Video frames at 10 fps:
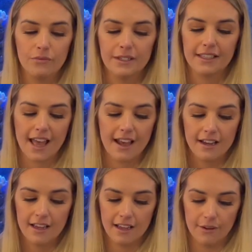was that
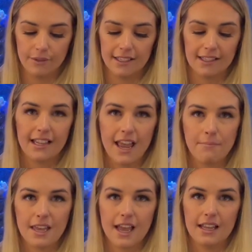it was
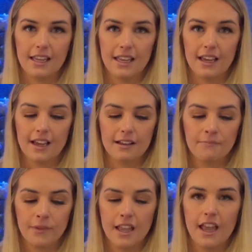escaping out of here
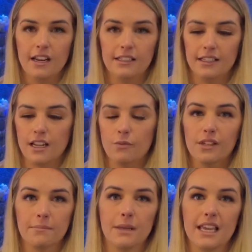and it
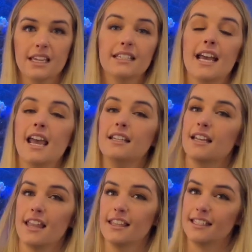wasn't being contained,
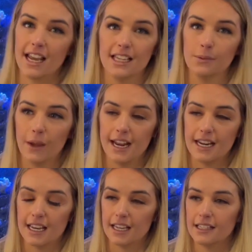and the tangs were
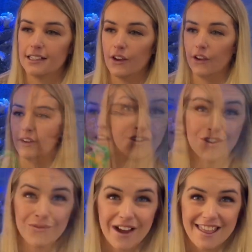eating it. So the
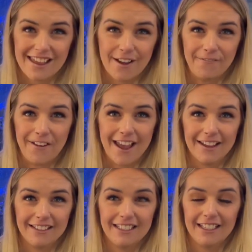new way that I've
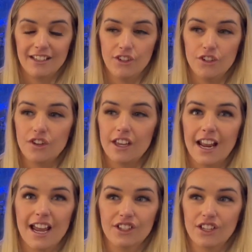found, you can
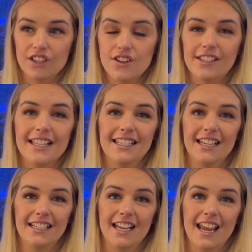actually use this in
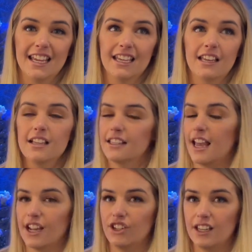a tank because it
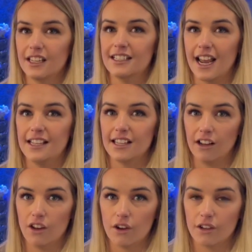actually contains it a
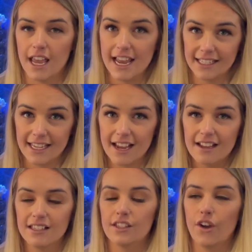lot easier.
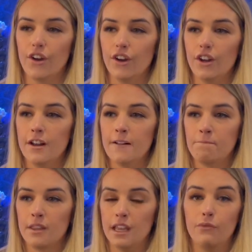So
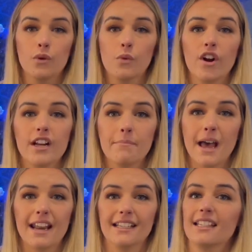if you're worried
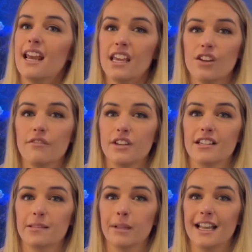about it taking over your
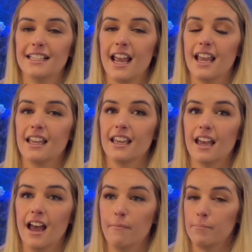display tank,
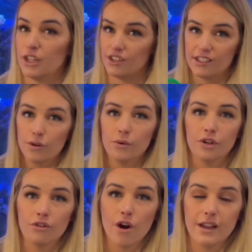but you still want to
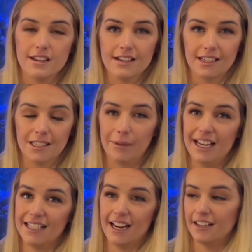grow it in your display
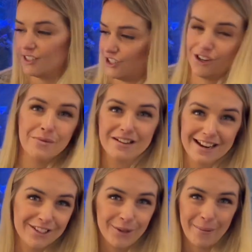tank because you don't want an
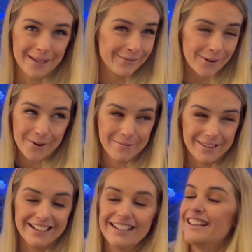extra piece of
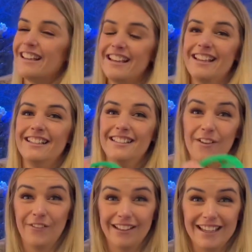equipment,
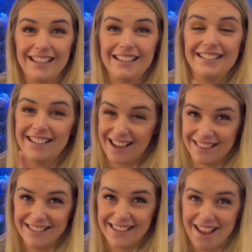definitely check
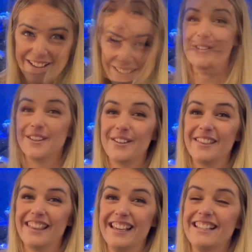this out. Do you know what the good
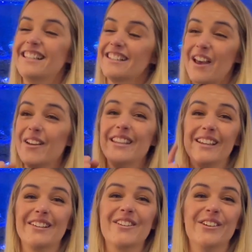thing is? It's only
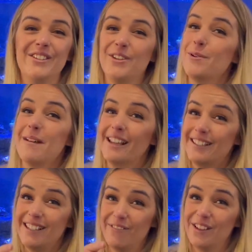going to cost you about
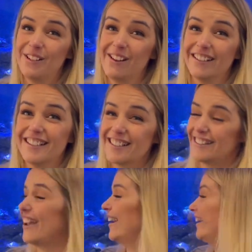$7.
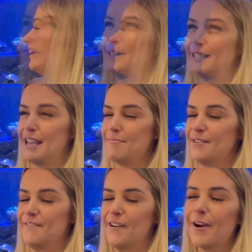So cheaper,
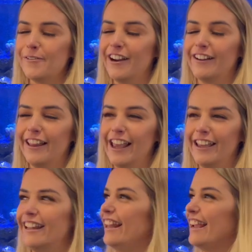if I
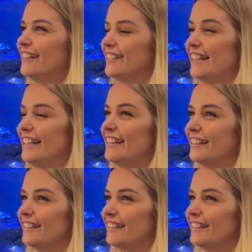recollect correctly,